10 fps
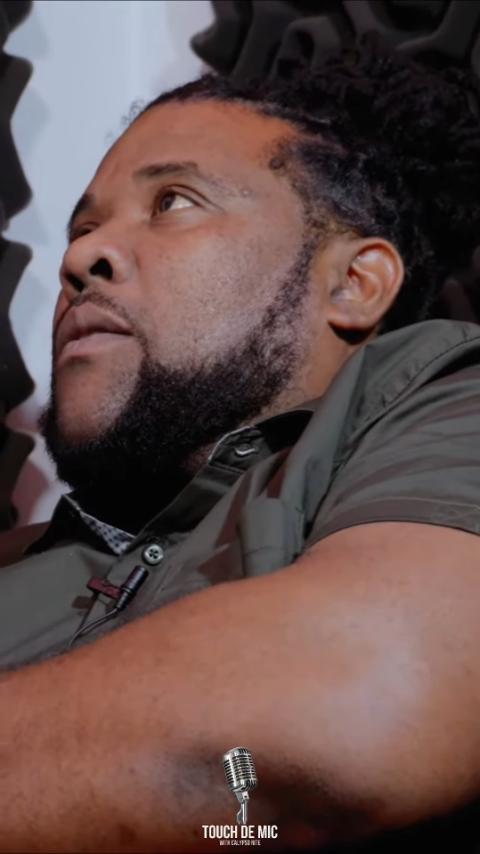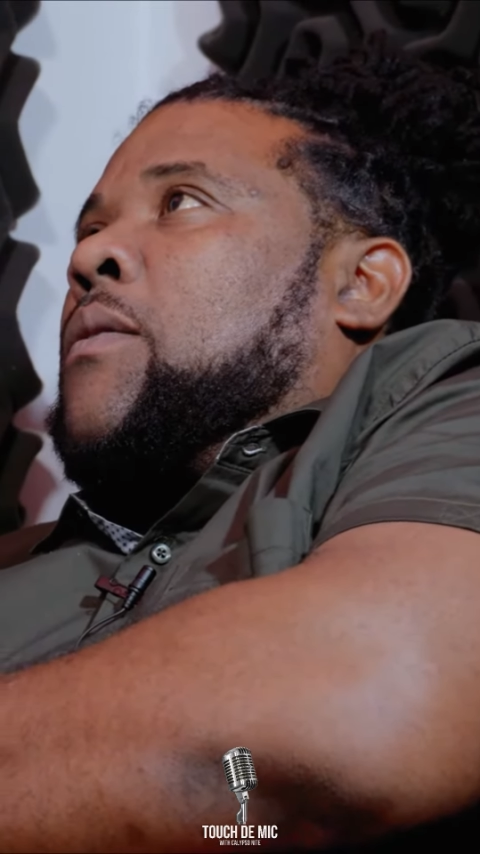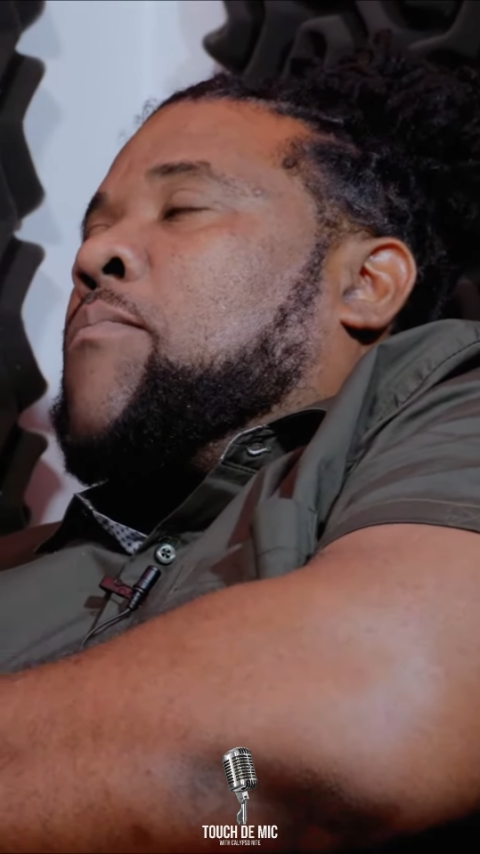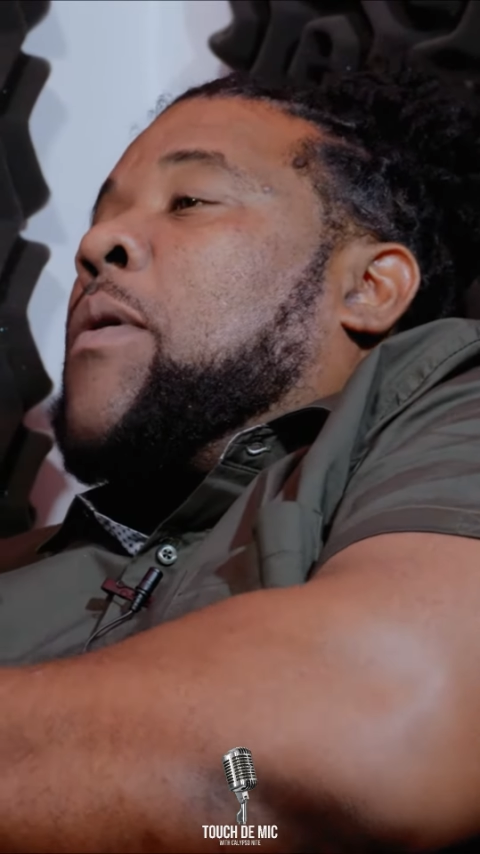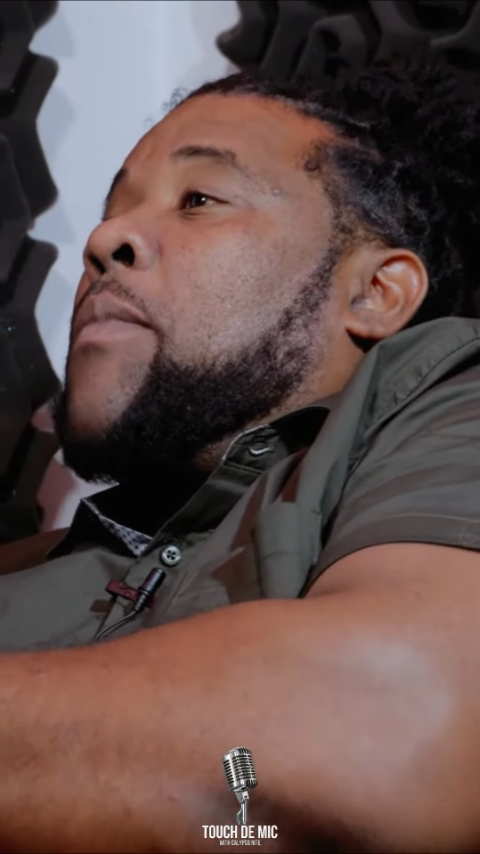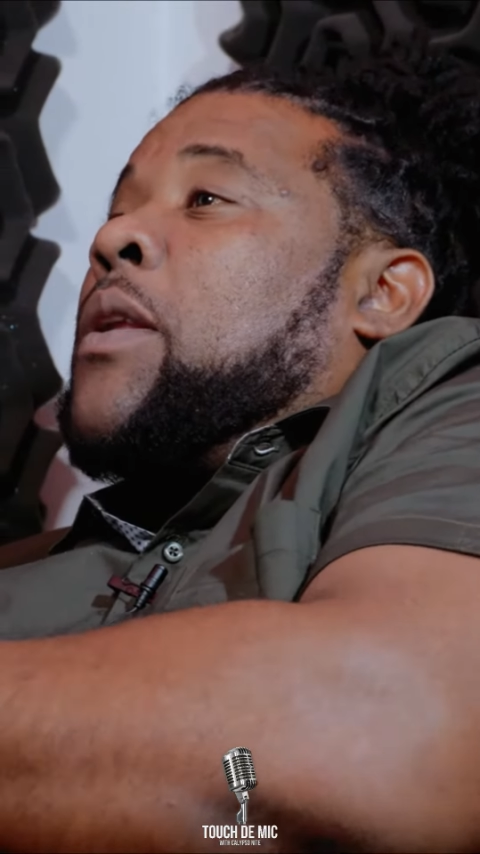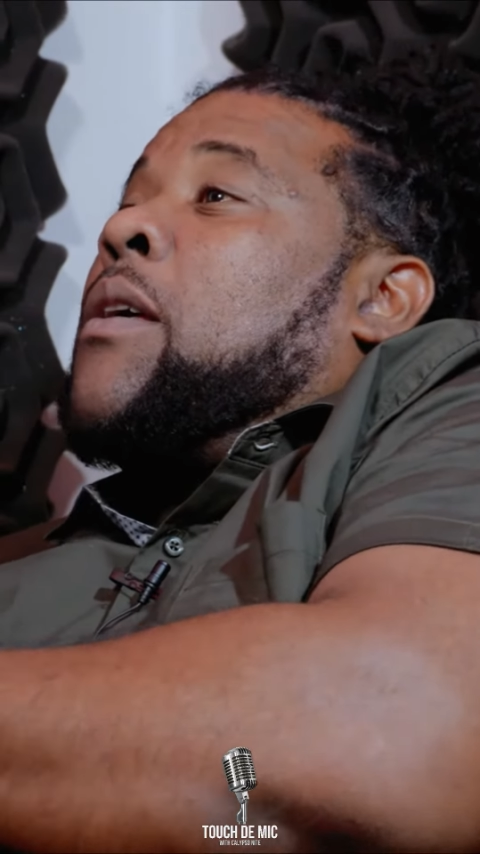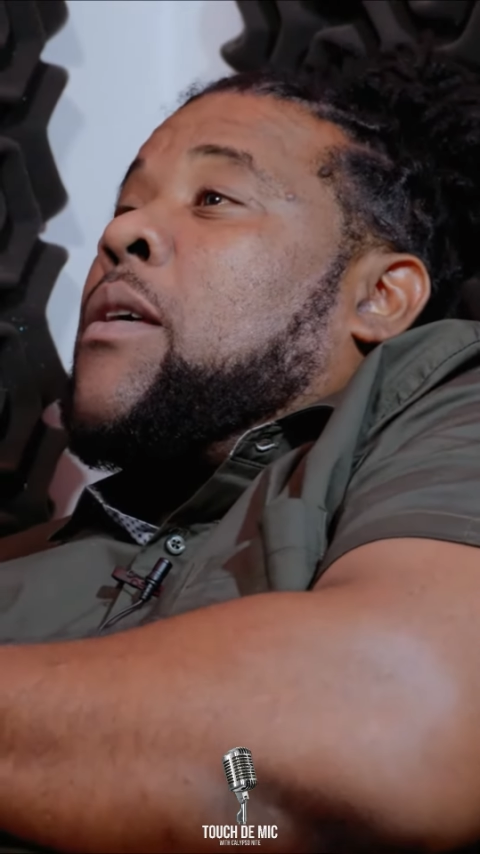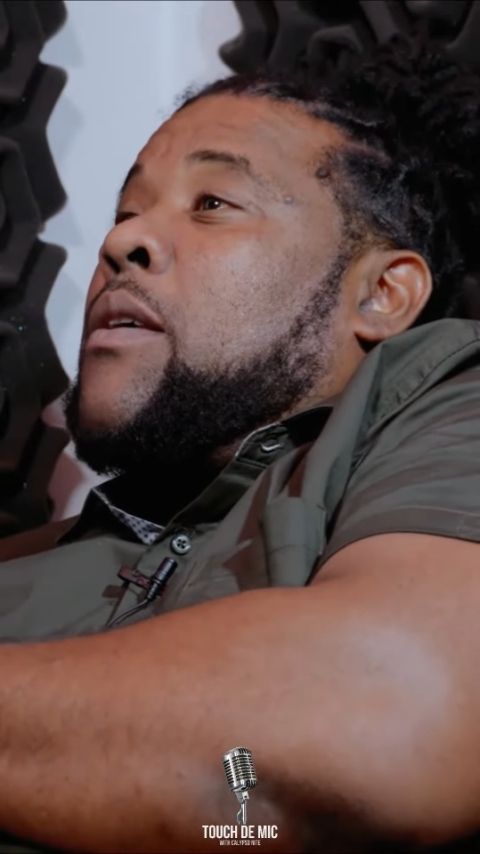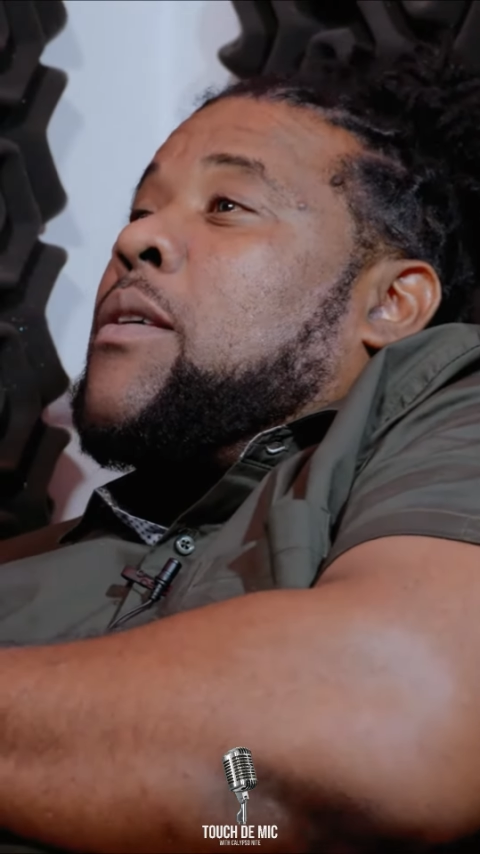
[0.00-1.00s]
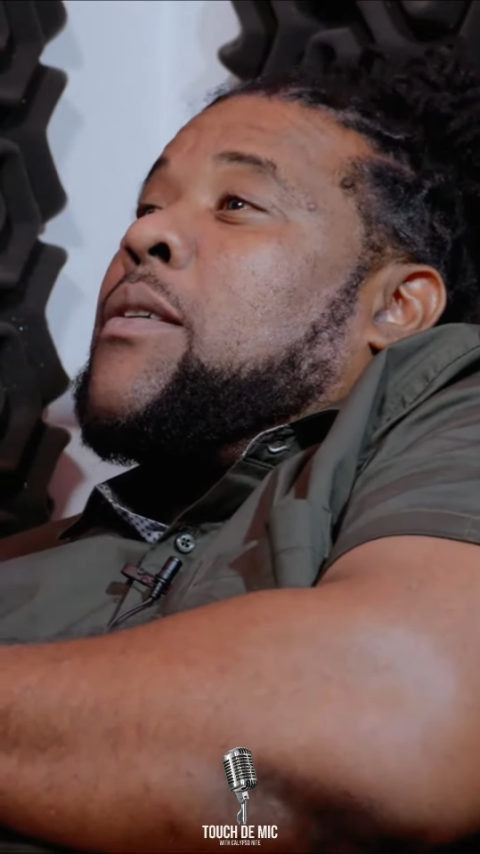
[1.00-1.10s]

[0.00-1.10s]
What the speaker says: my mother